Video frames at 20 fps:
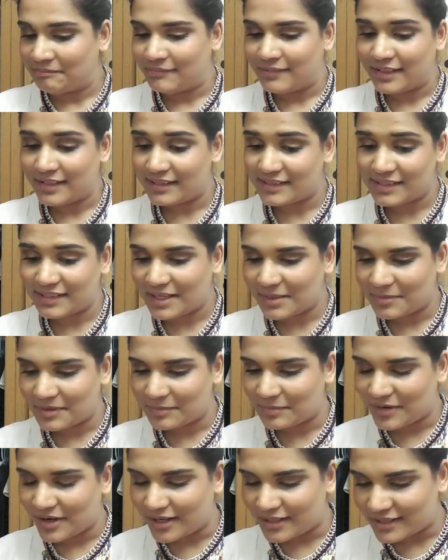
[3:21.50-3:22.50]
is the name of the
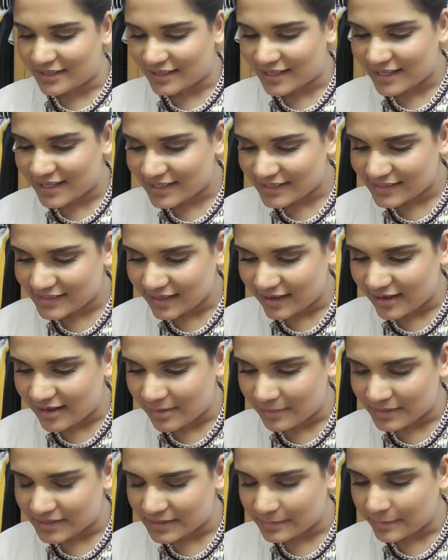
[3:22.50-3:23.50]
brand, I guess. Um,
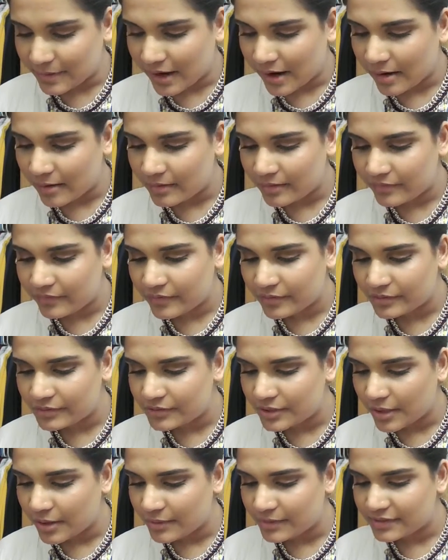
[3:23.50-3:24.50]
it's a powerful
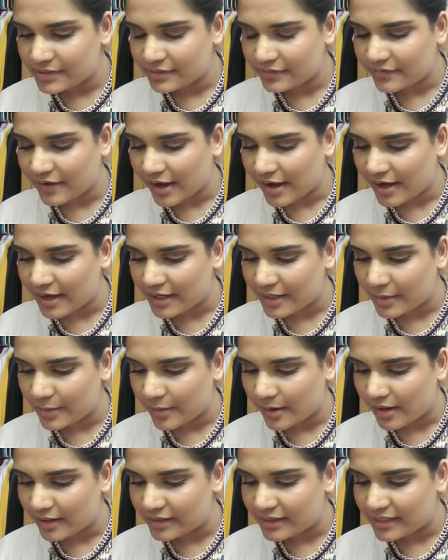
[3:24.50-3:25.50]
dose of high
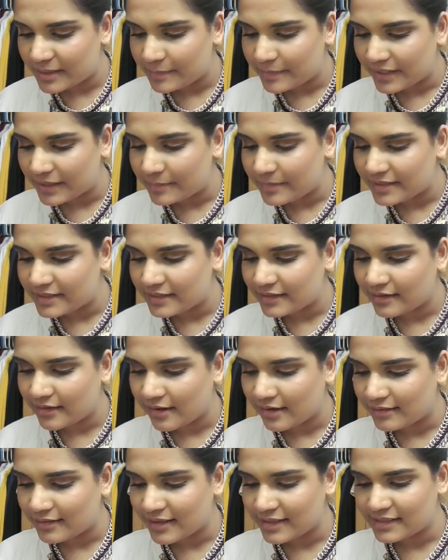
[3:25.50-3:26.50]
quality pigmented
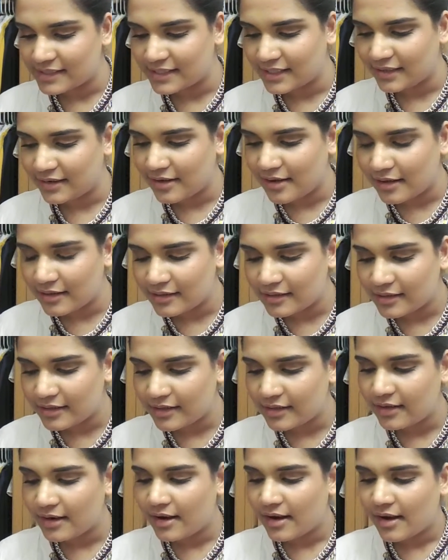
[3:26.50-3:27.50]
long lasting
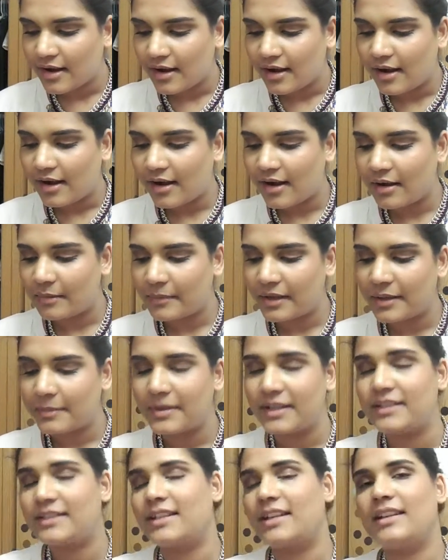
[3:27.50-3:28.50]
color. Um, I'm
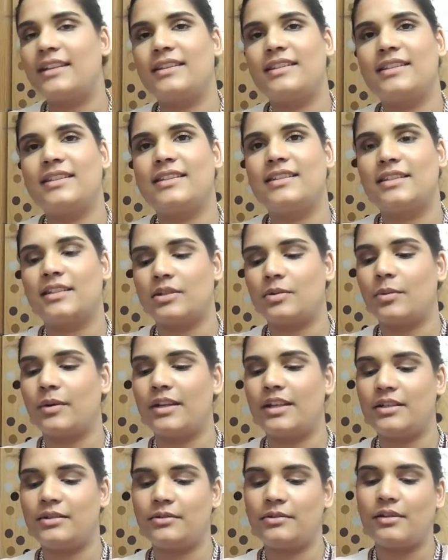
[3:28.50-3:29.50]
excited. This is a
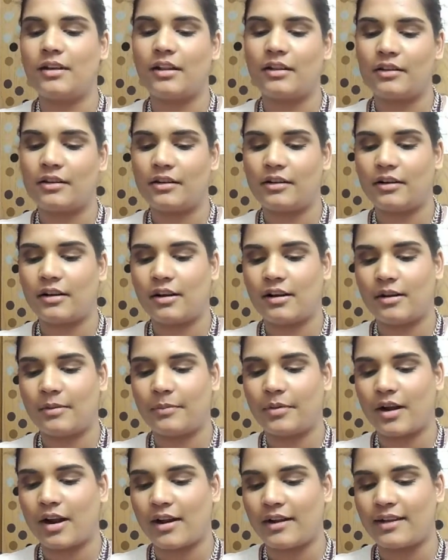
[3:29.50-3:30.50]
$22 uh,
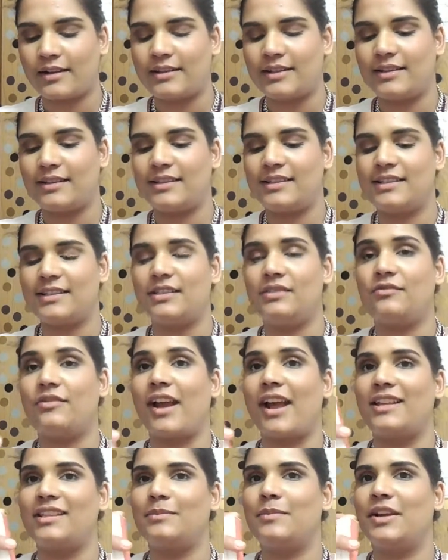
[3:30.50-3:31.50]
product and this is
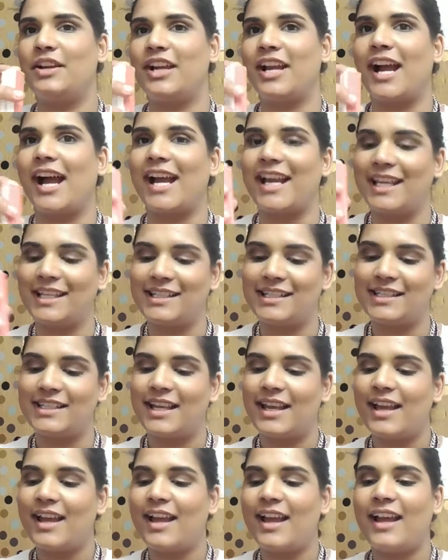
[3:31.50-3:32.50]
Raspberry Ice.
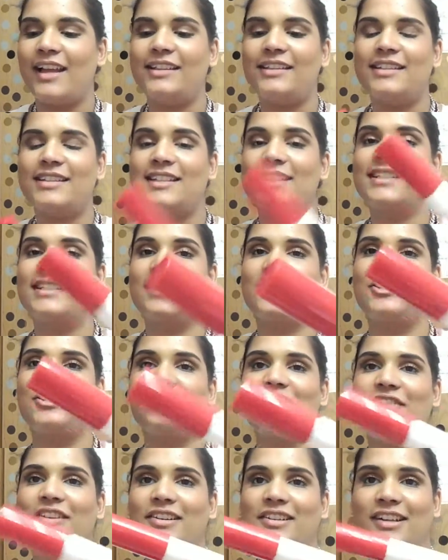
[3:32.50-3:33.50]
And this is such a
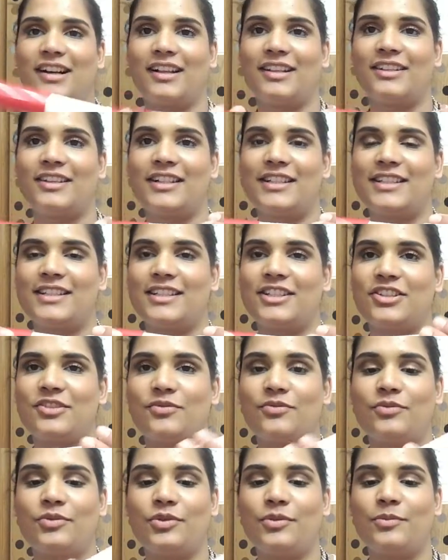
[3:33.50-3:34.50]
fun color. It's such a
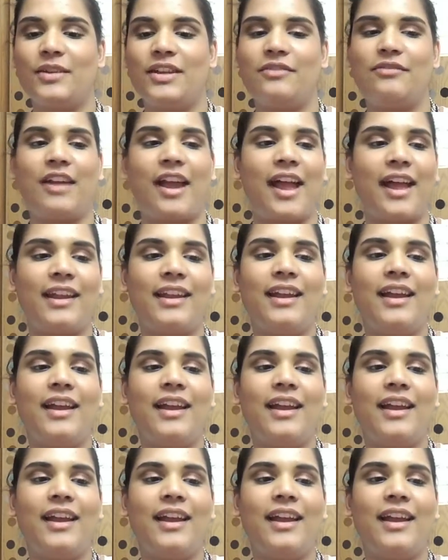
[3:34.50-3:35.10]
ruby red.